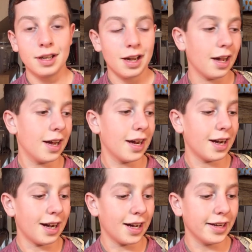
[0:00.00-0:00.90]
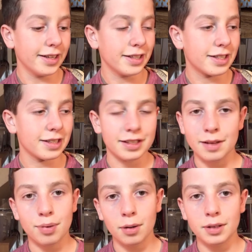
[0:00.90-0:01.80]
And they
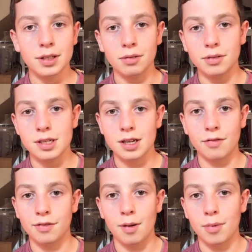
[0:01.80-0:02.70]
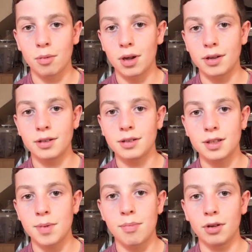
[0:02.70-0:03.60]
probably don't deserve number 1, to
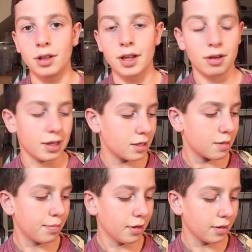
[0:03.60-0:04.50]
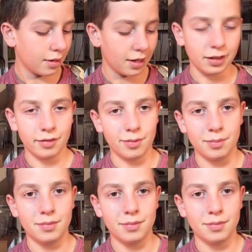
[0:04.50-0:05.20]
be brutally honest, but I love them.